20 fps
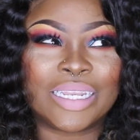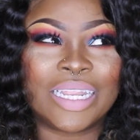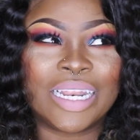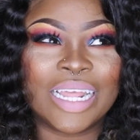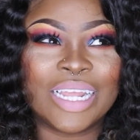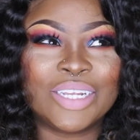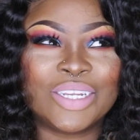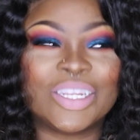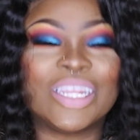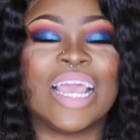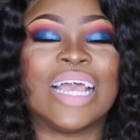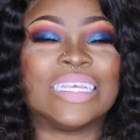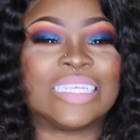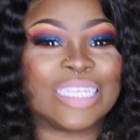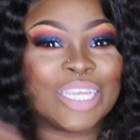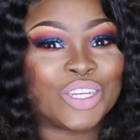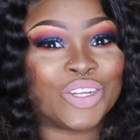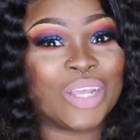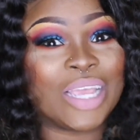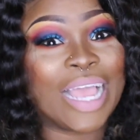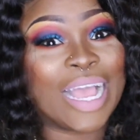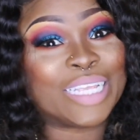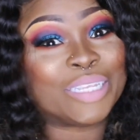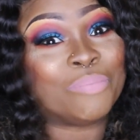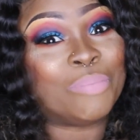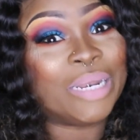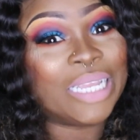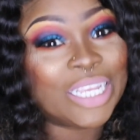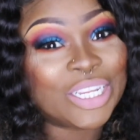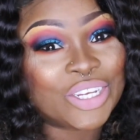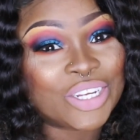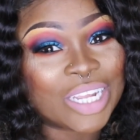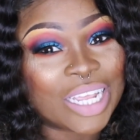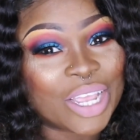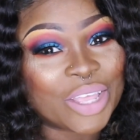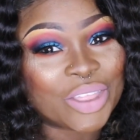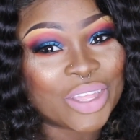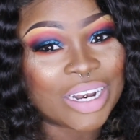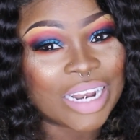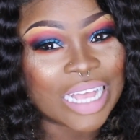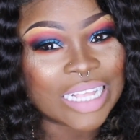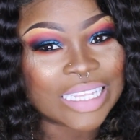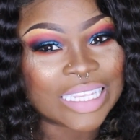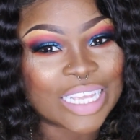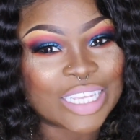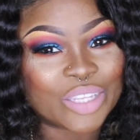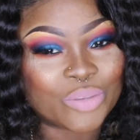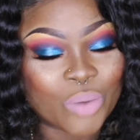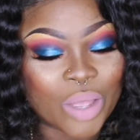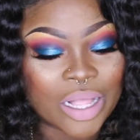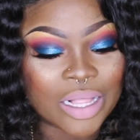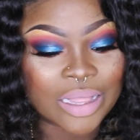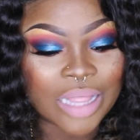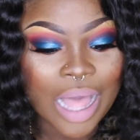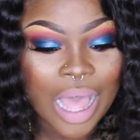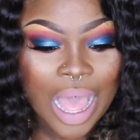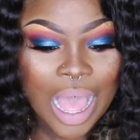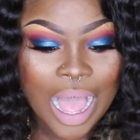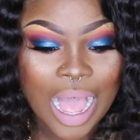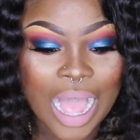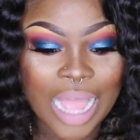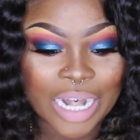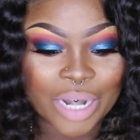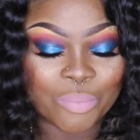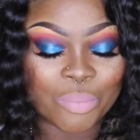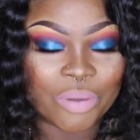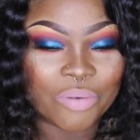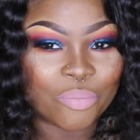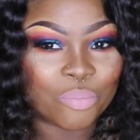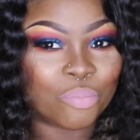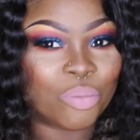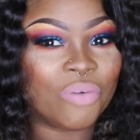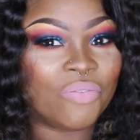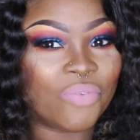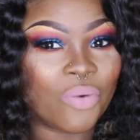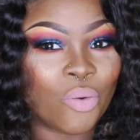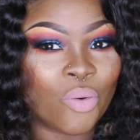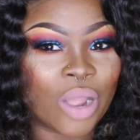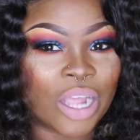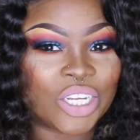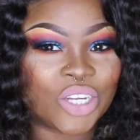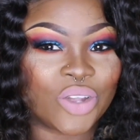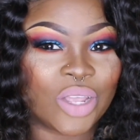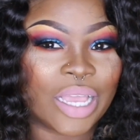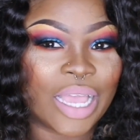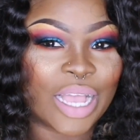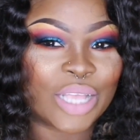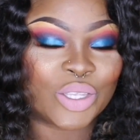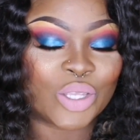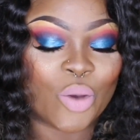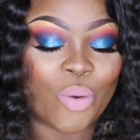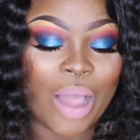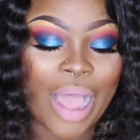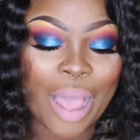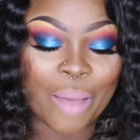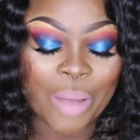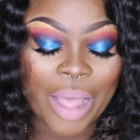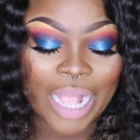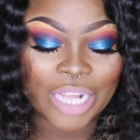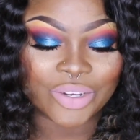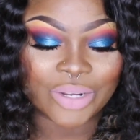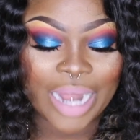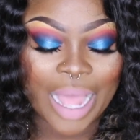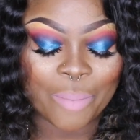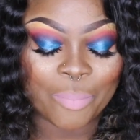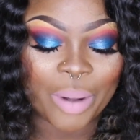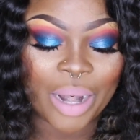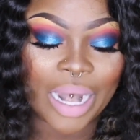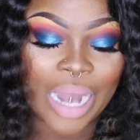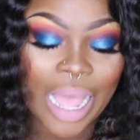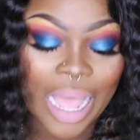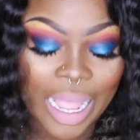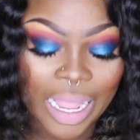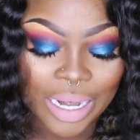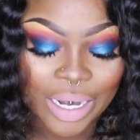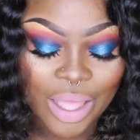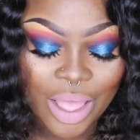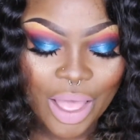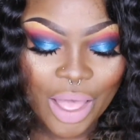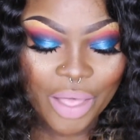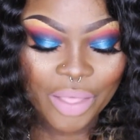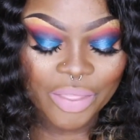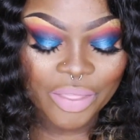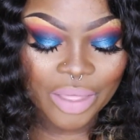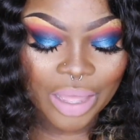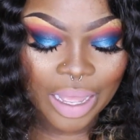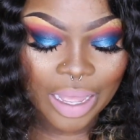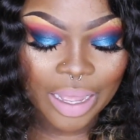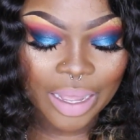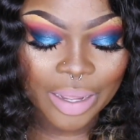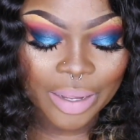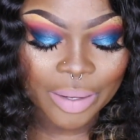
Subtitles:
Did I? Yes, I showed you guys bleaching the knots as well. And before I show you guys how I actually applied the